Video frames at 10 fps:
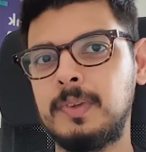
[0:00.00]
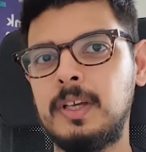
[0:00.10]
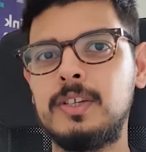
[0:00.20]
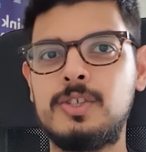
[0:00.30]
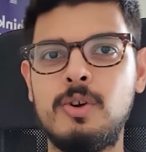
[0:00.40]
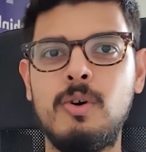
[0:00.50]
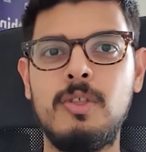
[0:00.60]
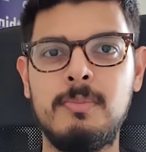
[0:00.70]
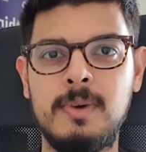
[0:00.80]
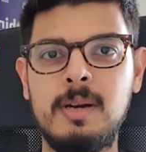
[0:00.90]
So
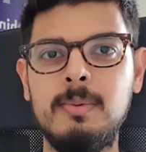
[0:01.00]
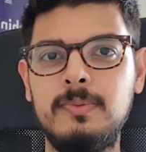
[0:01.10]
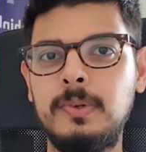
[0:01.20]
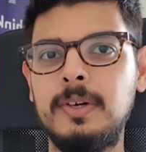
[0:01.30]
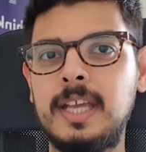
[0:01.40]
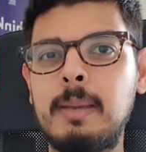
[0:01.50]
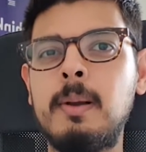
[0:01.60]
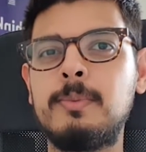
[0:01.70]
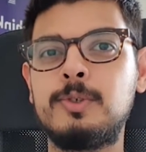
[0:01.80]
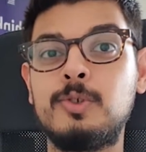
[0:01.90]
the marble flooring came
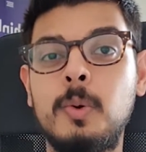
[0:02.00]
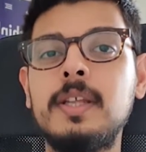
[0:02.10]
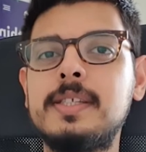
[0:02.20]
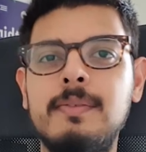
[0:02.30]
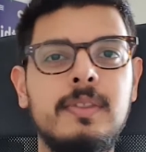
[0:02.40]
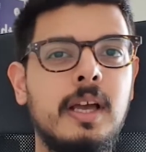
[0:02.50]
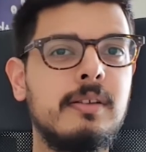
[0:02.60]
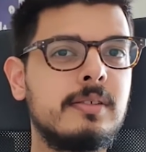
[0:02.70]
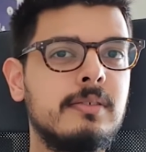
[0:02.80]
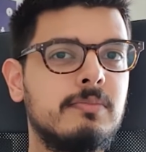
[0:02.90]
up to
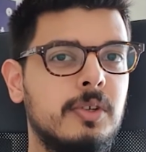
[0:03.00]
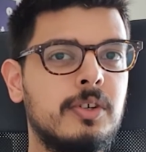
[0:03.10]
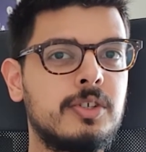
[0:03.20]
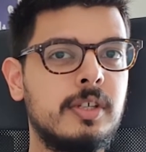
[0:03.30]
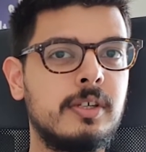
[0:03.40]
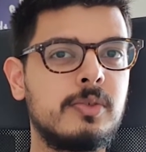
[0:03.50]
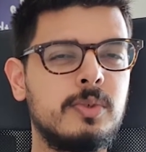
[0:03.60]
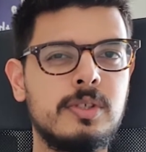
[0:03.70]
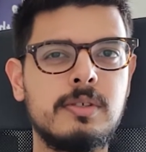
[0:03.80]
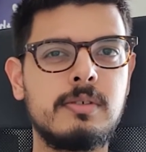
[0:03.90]
27,000 Turkish liras,
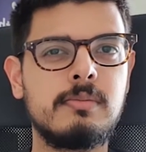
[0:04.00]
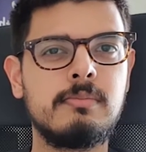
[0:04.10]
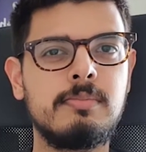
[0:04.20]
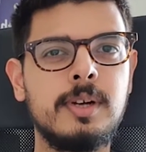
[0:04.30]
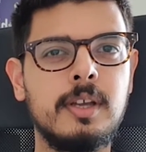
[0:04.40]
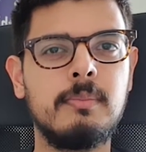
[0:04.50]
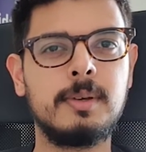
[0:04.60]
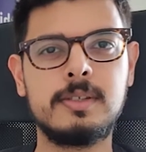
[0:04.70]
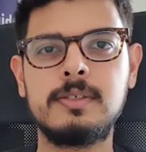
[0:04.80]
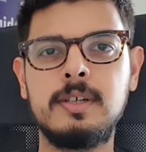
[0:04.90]
which is pretty good
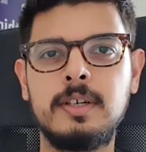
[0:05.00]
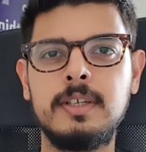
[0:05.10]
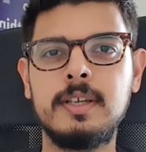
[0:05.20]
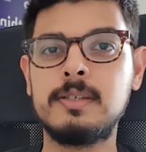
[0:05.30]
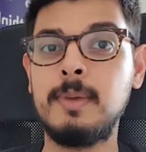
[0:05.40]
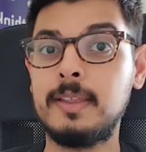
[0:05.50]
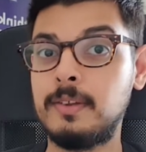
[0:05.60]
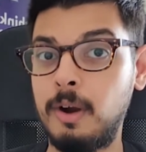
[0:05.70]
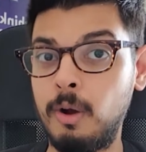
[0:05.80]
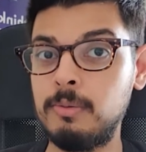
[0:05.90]
because Turkey does make
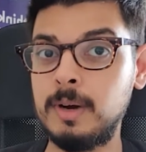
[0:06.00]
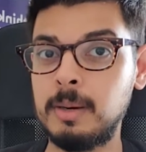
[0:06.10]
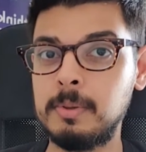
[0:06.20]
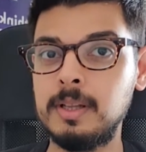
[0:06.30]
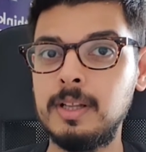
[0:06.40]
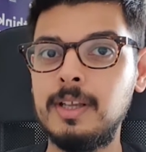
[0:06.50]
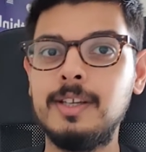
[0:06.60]
their own marble,